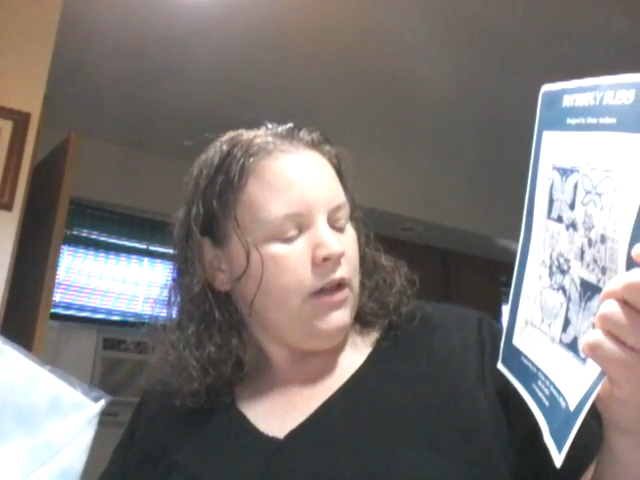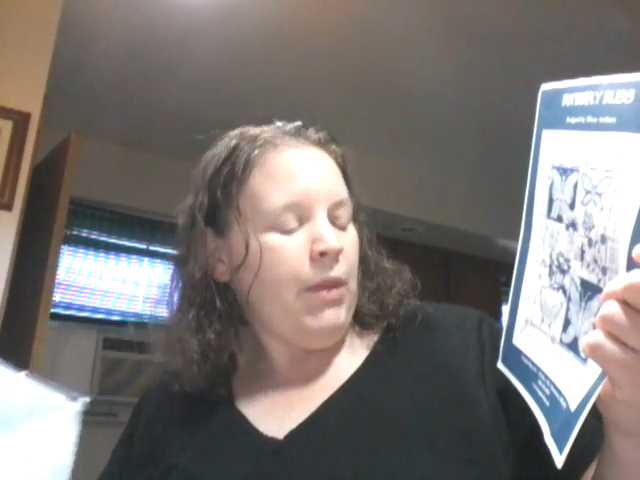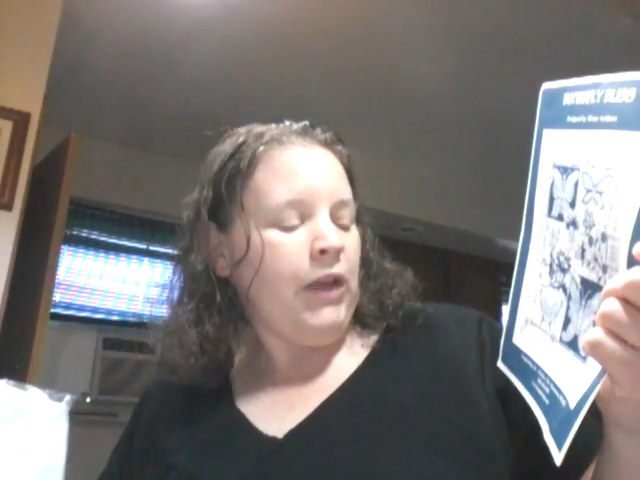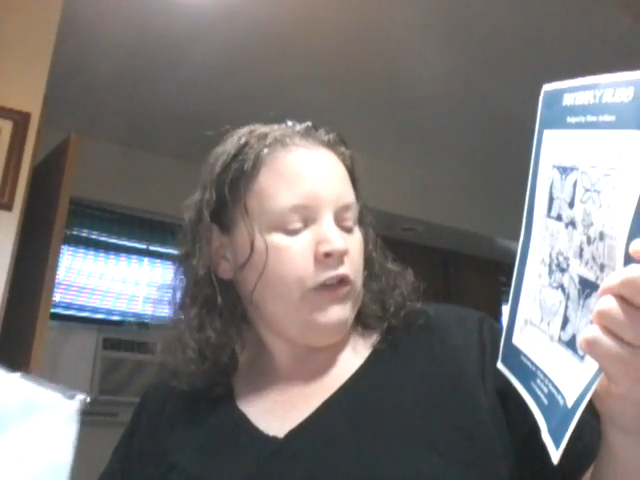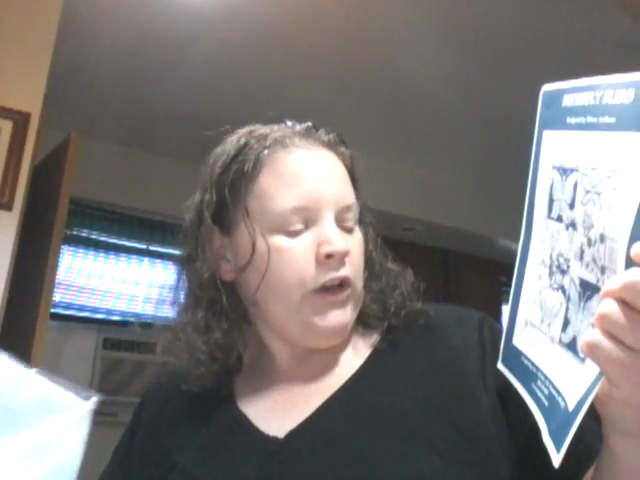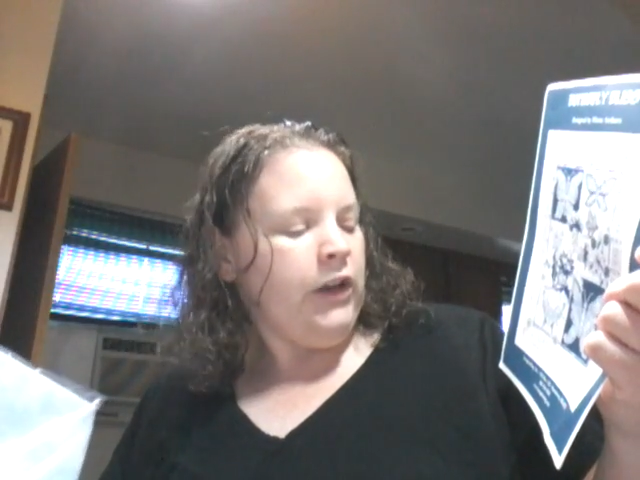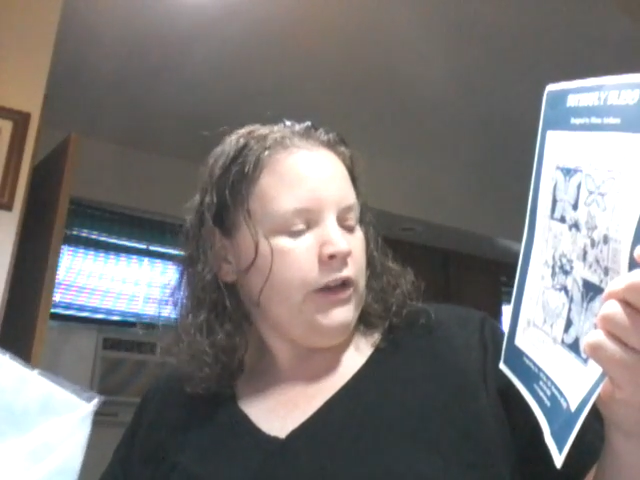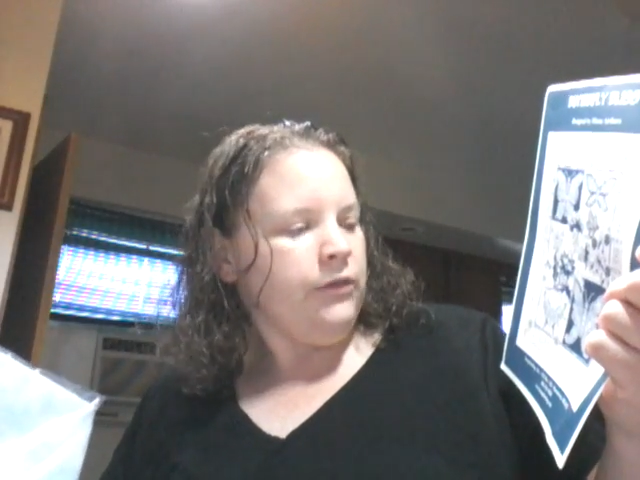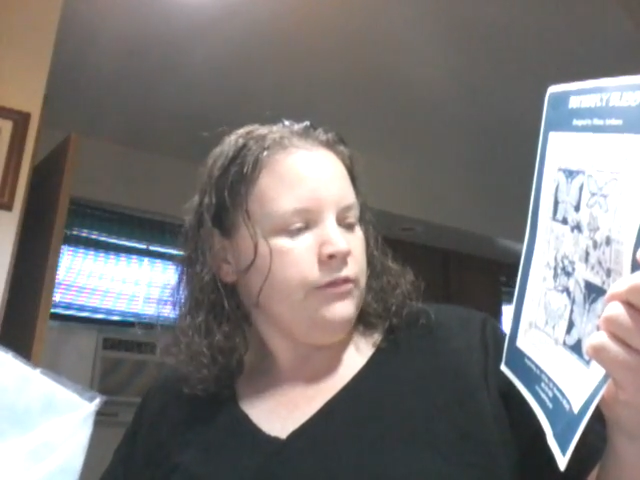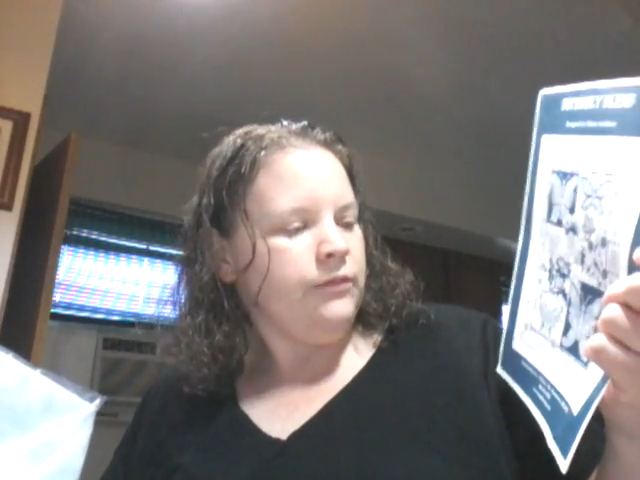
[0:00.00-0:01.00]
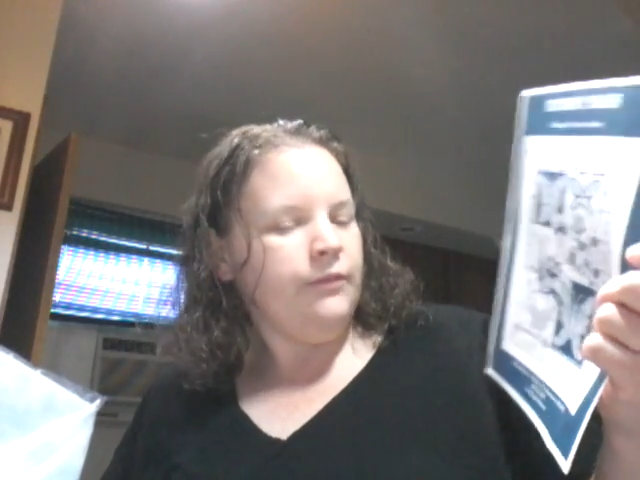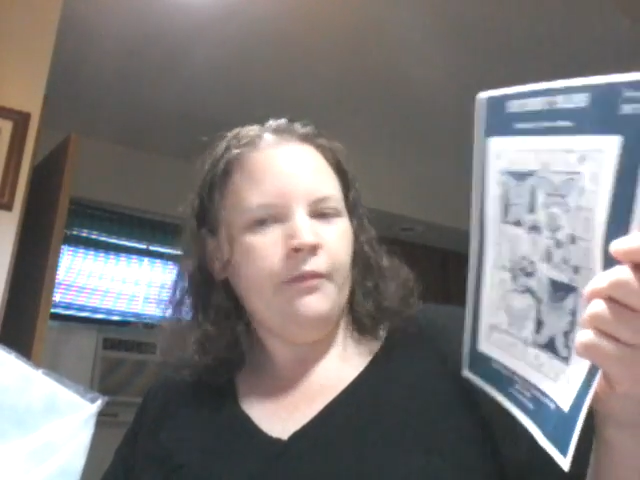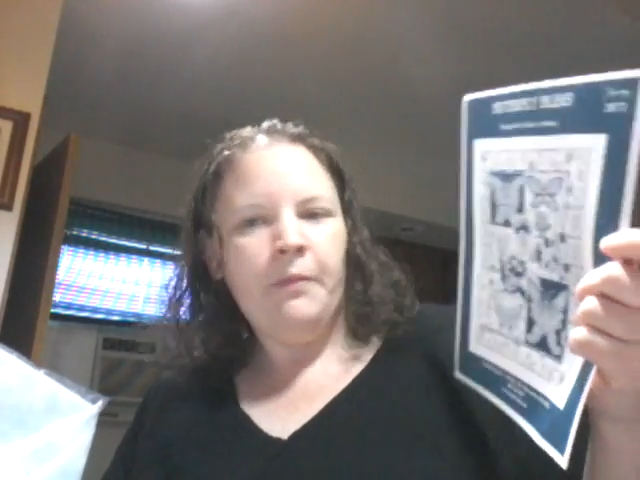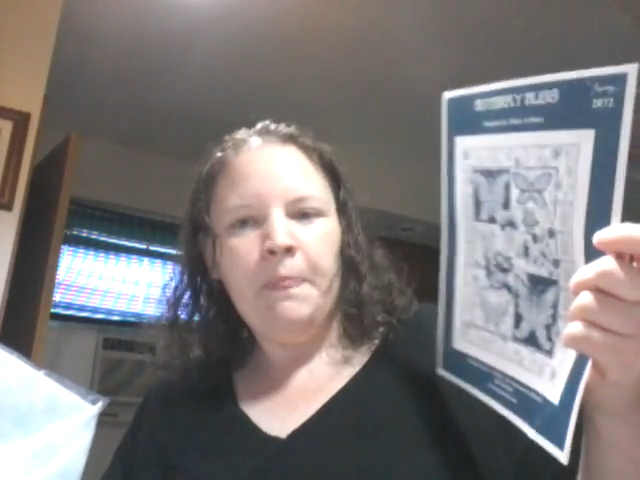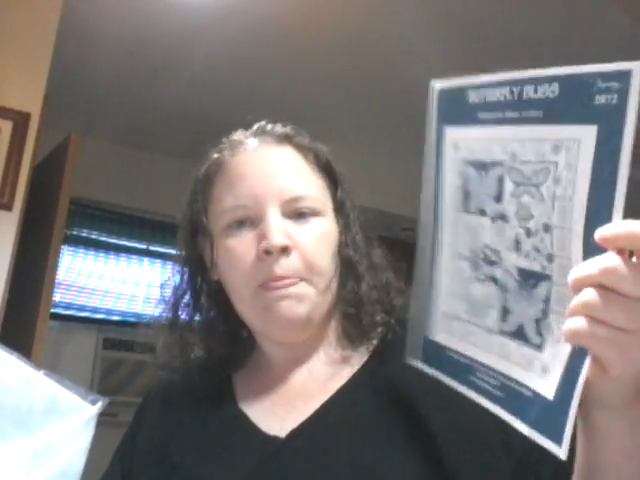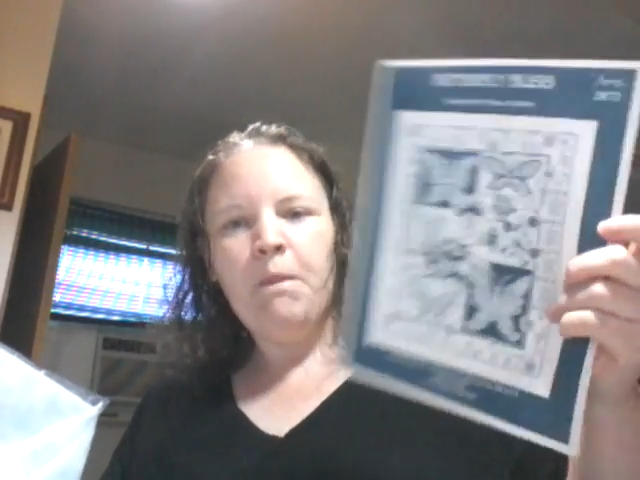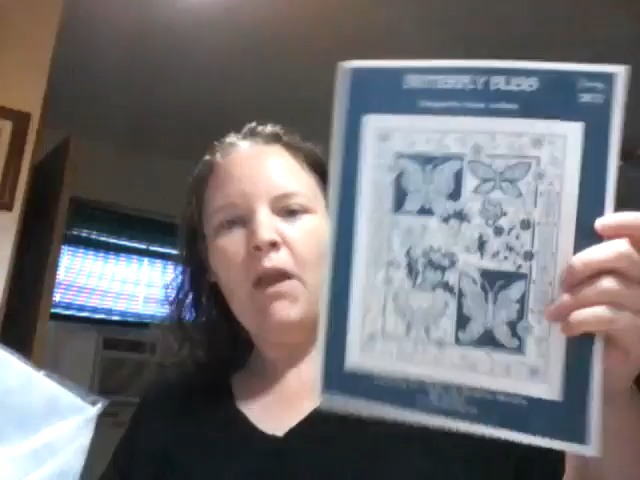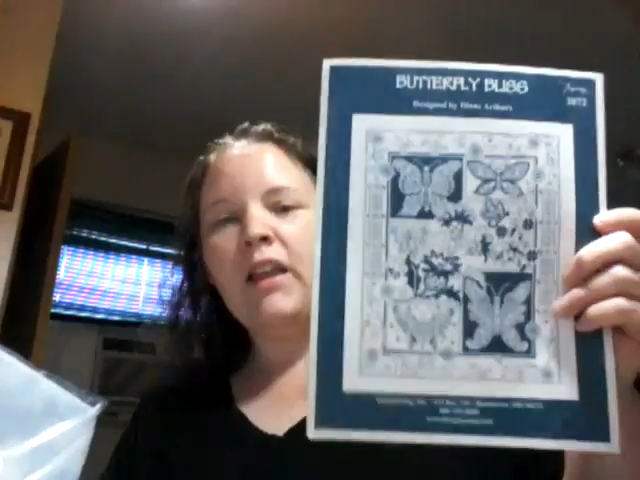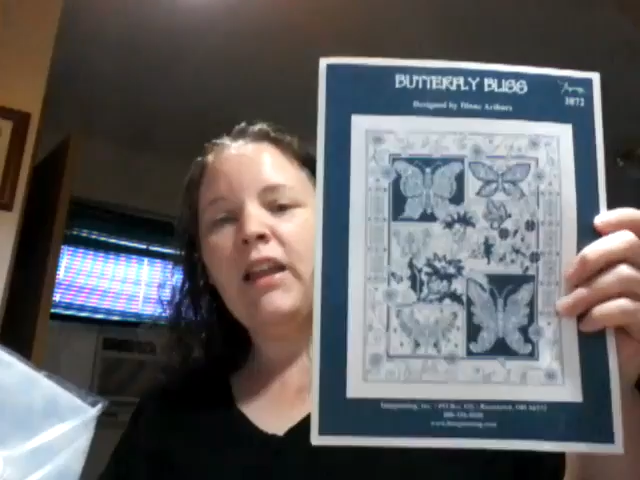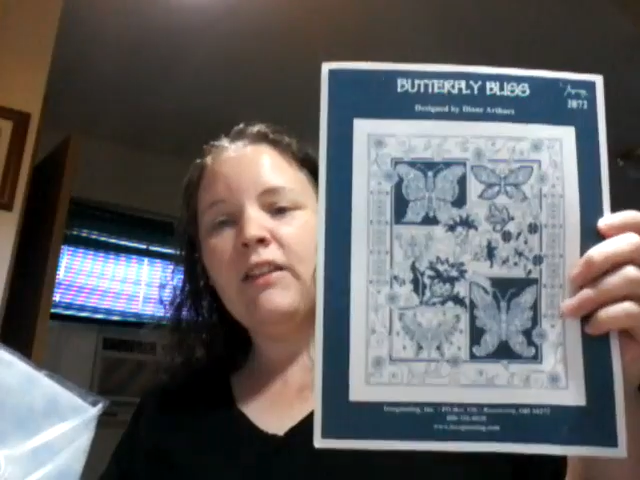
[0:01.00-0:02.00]
Imaginating.
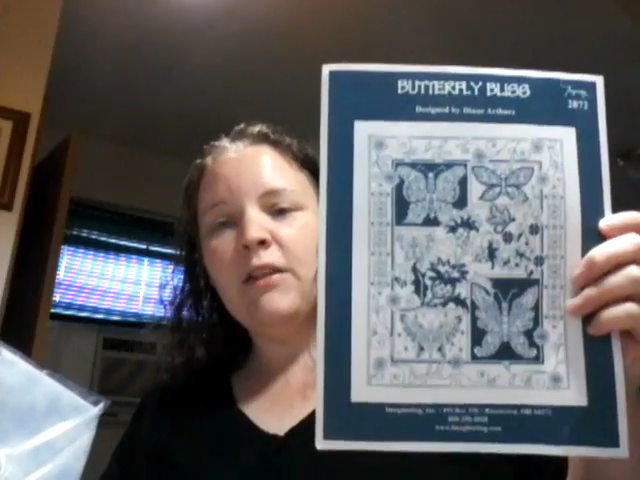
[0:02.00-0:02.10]
I liked